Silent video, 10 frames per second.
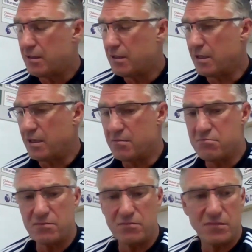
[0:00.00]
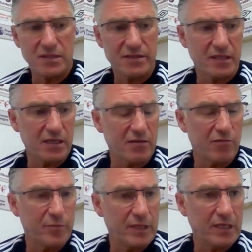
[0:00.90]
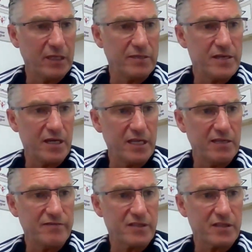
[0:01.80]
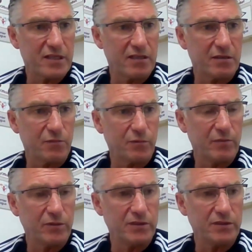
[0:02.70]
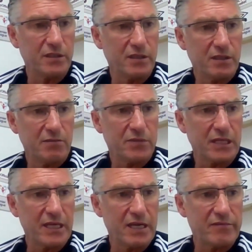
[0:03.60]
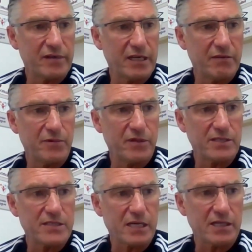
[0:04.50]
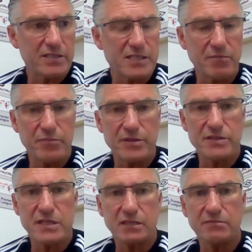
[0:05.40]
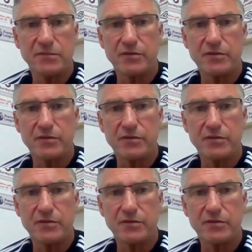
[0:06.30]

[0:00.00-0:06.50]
Um, I think it would be naive to think that we would play every game with exactly the same personnel.